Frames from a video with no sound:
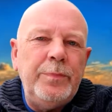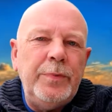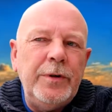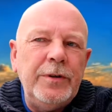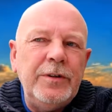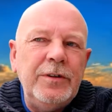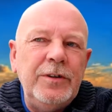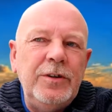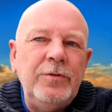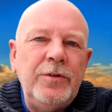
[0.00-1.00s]
But
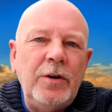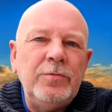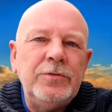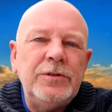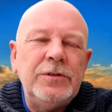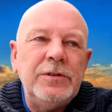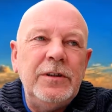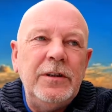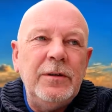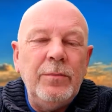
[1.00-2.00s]
you don't,
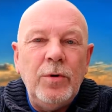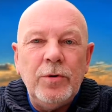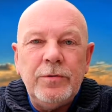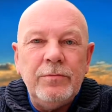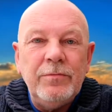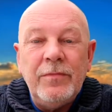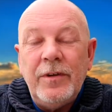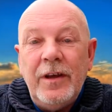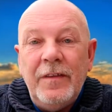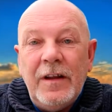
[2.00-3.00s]
in
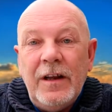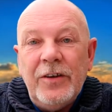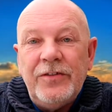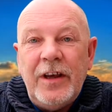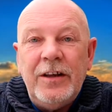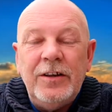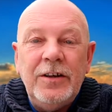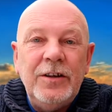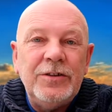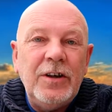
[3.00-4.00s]
the last 10
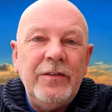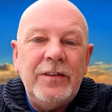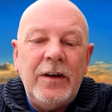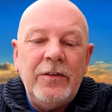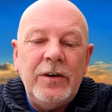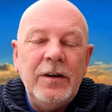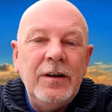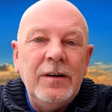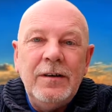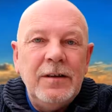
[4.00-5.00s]
years, I've never
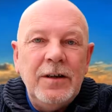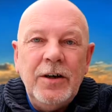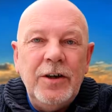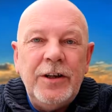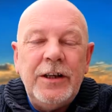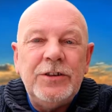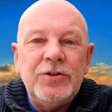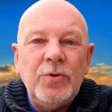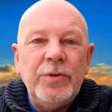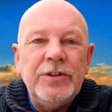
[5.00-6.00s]
heard any
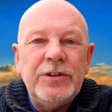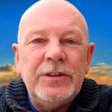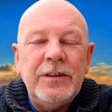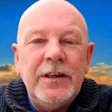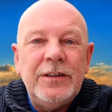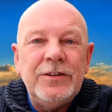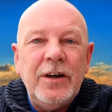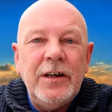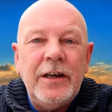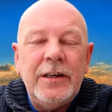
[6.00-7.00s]
stories in
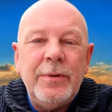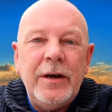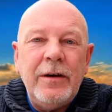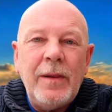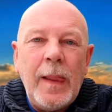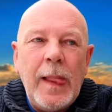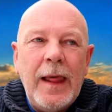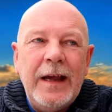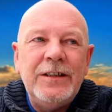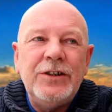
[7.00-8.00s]
Thailand about
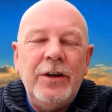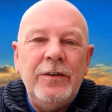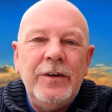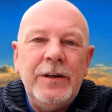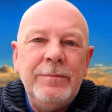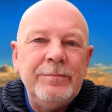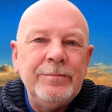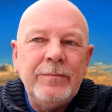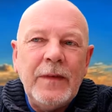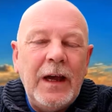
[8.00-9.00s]
HIV
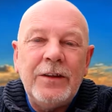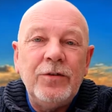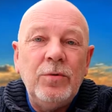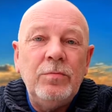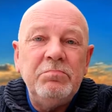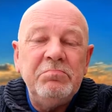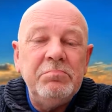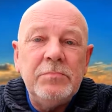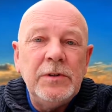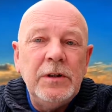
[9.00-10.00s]
at all.
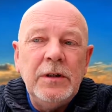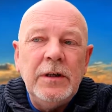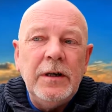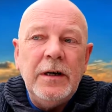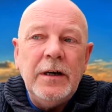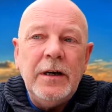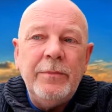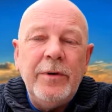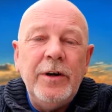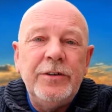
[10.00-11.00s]

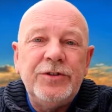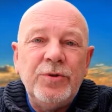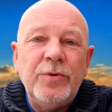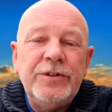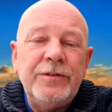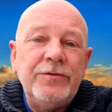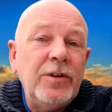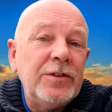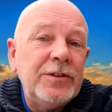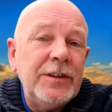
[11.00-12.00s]
Heard stories of
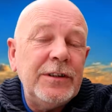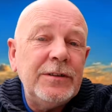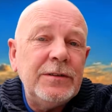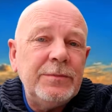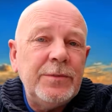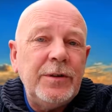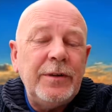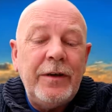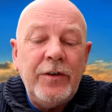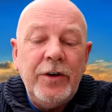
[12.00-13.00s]
drugs and things, but
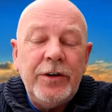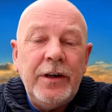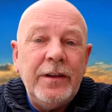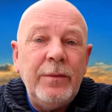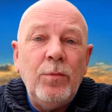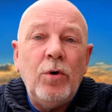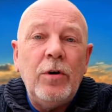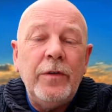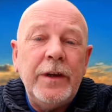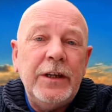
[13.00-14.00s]
never heard anything more
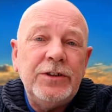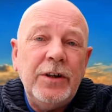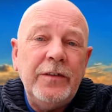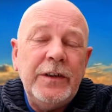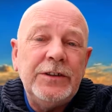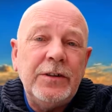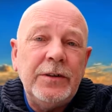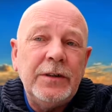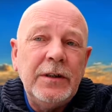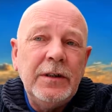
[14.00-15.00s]
on the HIV side.